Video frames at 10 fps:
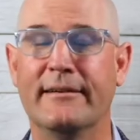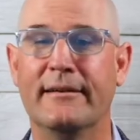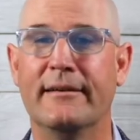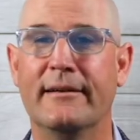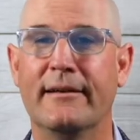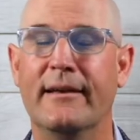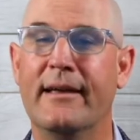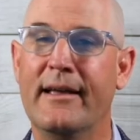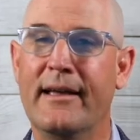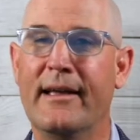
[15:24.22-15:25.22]

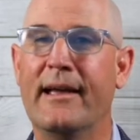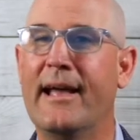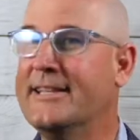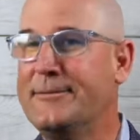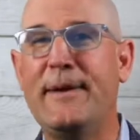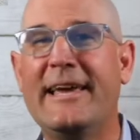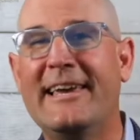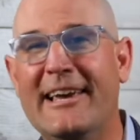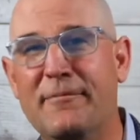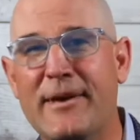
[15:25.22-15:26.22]
And
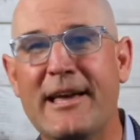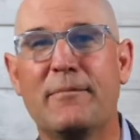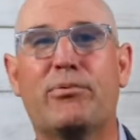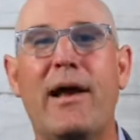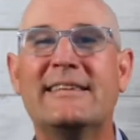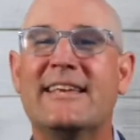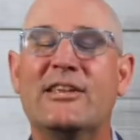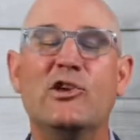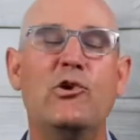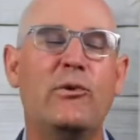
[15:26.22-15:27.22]
speaking of being
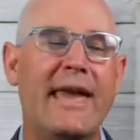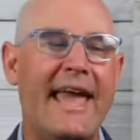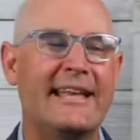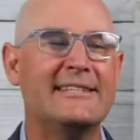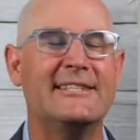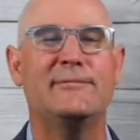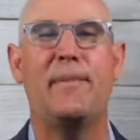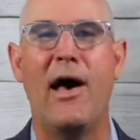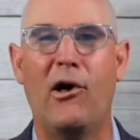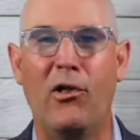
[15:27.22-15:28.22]
present, you can't
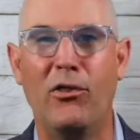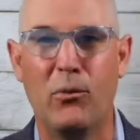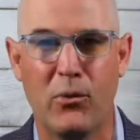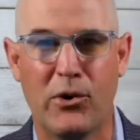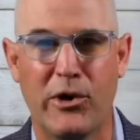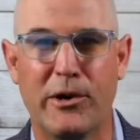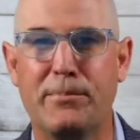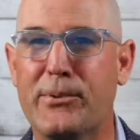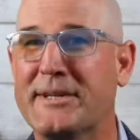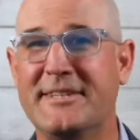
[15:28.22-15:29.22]
spell the word
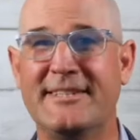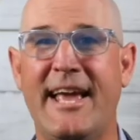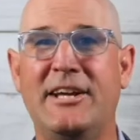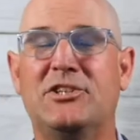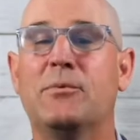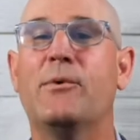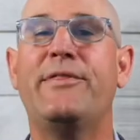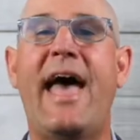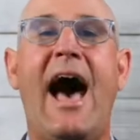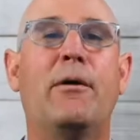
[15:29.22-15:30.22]
presentation
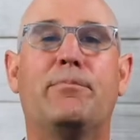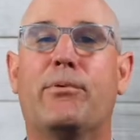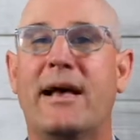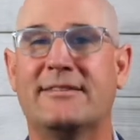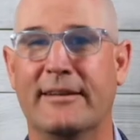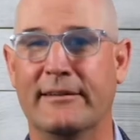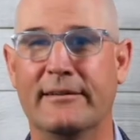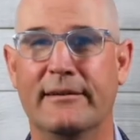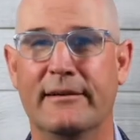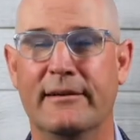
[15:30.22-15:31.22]
without present.
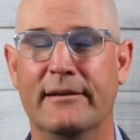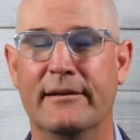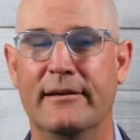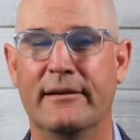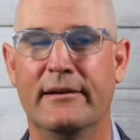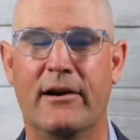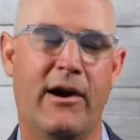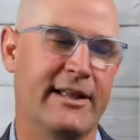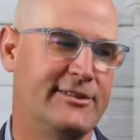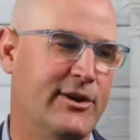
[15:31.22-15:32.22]
All
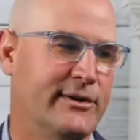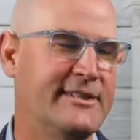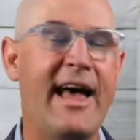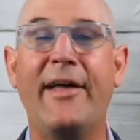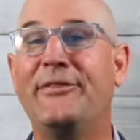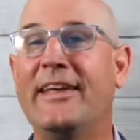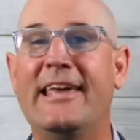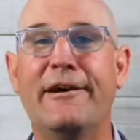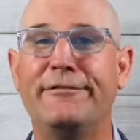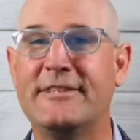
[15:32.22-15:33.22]
right, so it's not the
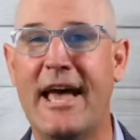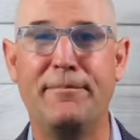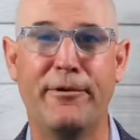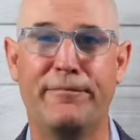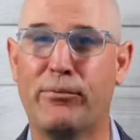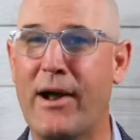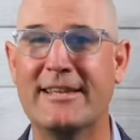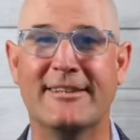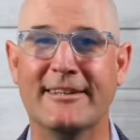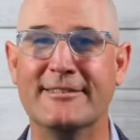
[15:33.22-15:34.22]
gift type of
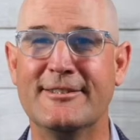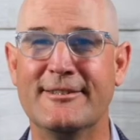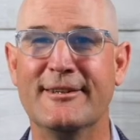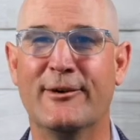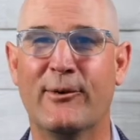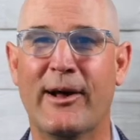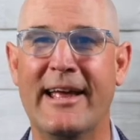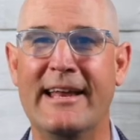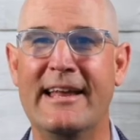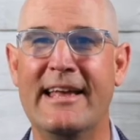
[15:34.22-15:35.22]
presence,
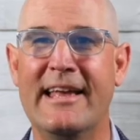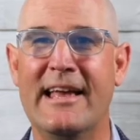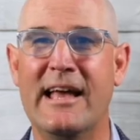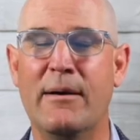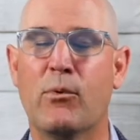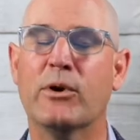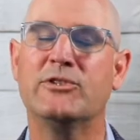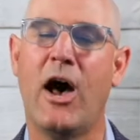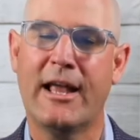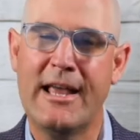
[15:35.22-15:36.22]
right? We're
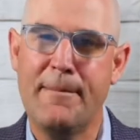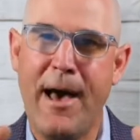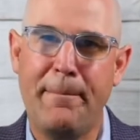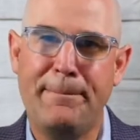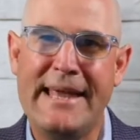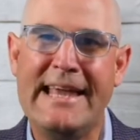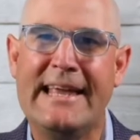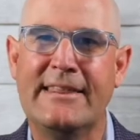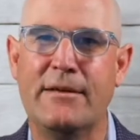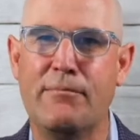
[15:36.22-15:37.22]
talking about being
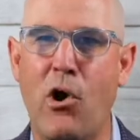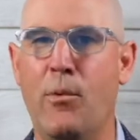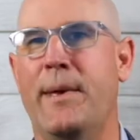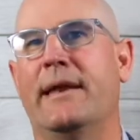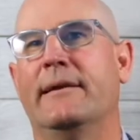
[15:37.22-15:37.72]
in the moment.